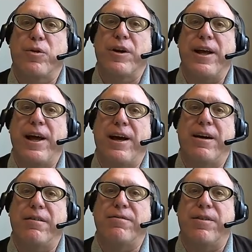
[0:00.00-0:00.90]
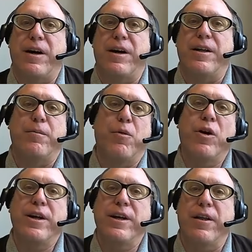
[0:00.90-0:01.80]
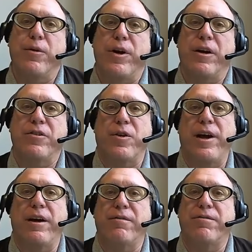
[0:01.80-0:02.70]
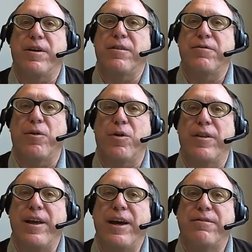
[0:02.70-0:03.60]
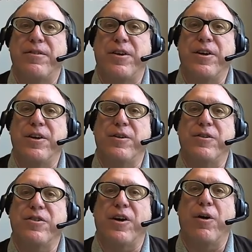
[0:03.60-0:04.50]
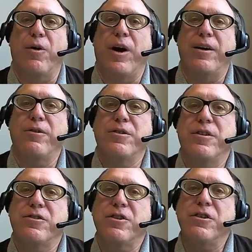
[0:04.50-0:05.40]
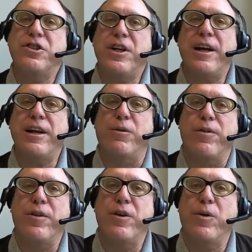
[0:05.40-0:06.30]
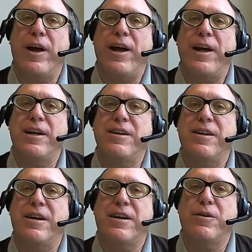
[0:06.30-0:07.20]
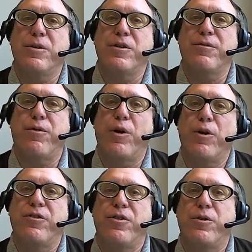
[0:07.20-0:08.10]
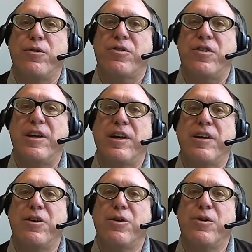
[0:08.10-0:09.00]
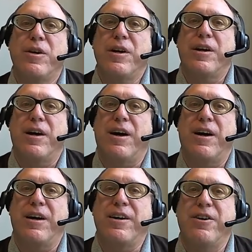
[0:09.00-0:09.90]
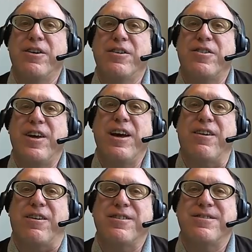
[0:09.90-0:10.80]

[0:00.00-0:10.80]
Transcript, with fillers: we're going to have uh, in the morning, and then we also have uh, four in the afternoon. So it was, it, was, good chatting with you, and we look forward to seeing you here in Seattle.